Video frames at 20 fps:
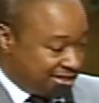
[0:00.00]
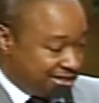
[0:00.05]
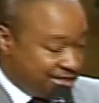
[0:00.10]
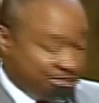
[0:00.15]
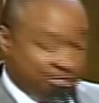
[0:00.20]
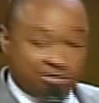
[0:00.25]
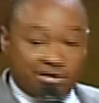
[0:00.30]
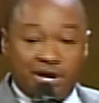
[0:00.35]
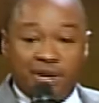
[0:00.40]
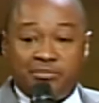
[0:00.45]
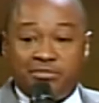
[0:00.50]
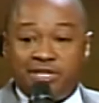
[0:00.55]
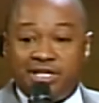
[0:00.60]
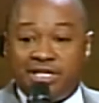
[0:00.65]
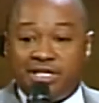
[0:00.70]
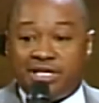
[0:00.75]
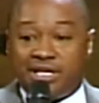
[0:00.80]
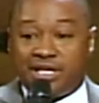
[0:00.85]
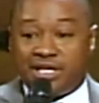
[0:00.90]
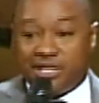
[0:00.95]

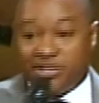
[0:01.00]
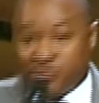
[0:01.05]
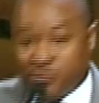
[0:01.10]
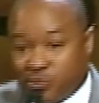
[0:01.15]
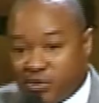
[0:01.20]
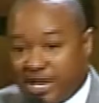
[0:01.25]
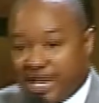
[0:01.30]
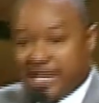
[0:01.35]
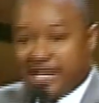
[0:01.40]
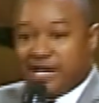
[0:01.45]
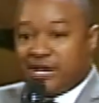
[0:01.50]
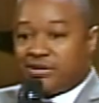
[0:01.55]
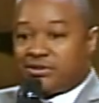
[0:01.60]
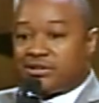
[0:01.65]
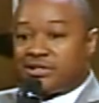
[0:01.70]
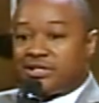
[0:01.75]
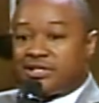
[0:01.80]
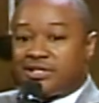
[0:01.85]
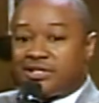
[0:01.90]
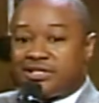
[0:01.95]
me, and he ran out
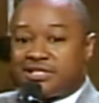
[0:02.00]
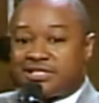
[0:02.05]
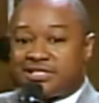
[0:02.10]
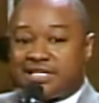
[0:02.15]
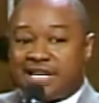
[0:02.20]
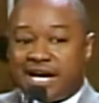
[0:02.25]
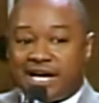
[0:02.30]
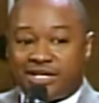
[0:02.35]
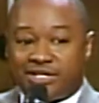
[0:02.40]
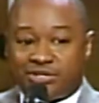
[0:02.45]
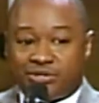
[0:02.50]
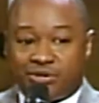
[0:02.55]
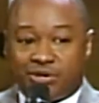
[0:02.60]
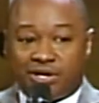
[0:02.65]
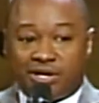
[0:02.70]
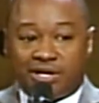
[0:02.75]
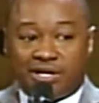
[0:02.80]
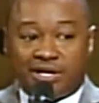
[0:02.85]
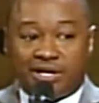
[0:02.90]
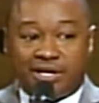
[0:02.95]
the side
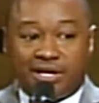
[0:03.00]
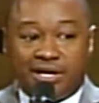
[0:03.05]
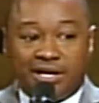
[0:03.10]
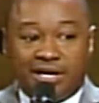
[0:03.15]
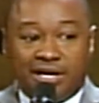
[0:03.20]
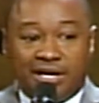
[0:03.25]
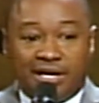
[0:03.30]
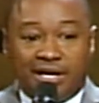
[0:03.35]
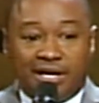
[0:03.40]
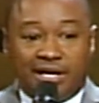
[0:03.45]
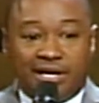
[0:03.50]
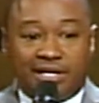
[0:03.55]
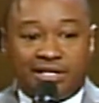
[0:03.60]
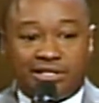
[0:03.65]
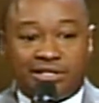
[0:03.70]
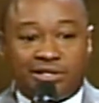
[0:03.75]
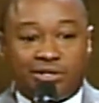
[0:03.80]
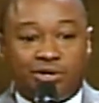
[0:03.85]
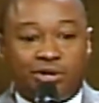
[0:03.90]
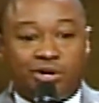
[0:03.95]
door.
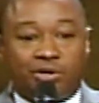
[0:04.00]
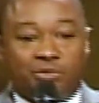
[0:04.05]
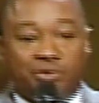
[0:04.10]
And the Lord